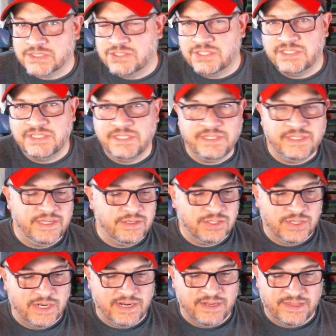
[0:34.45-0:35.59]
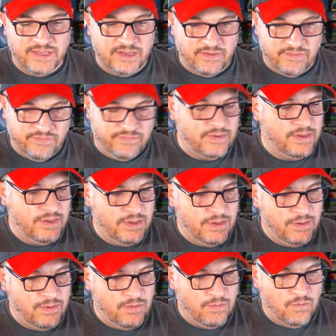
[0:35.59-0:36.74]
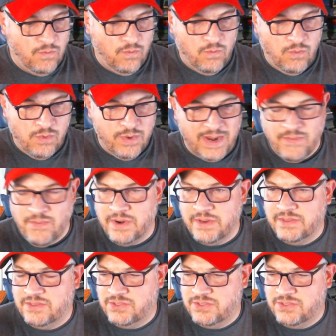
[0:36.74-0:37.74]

Just sitting here trying to think of what would I want to